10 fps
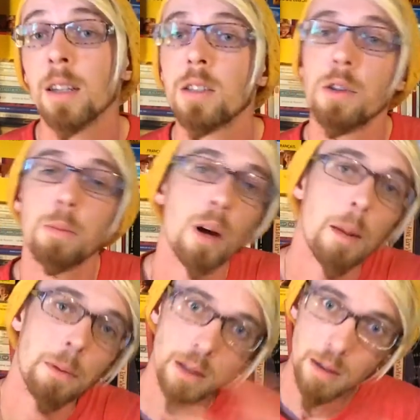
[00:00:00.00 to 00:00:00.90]
to
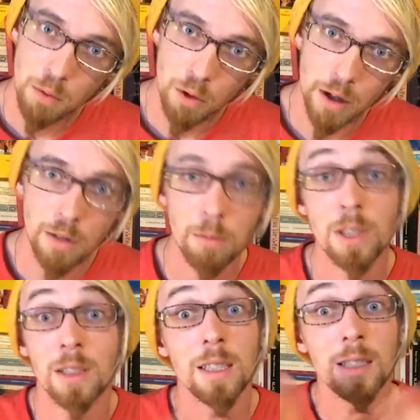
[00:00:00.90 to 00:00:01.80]
properly mourn it,
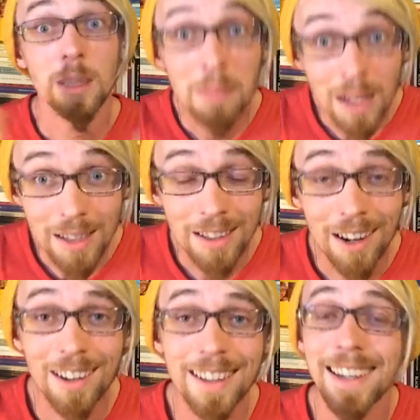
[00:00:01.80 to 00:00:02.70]
which leads to
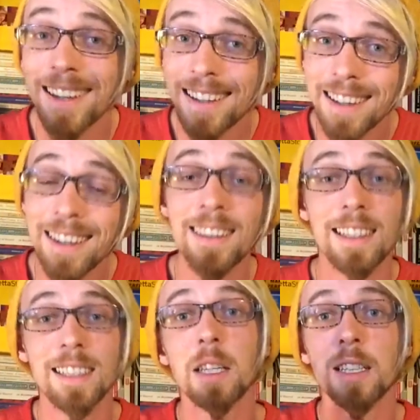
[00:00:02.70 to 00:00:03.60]
melancholy, again
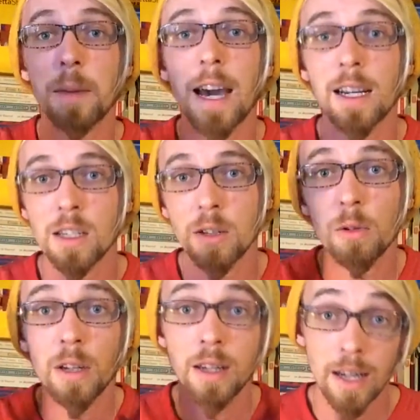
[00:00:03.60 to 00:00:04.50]
leads us back
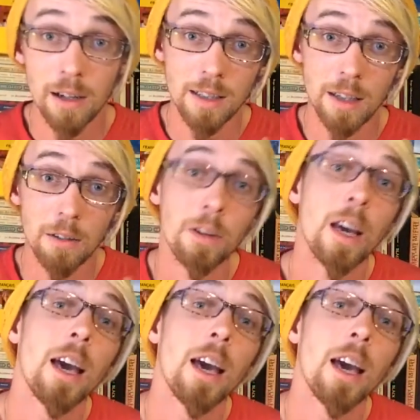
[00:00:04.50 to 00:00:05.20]
to narrative.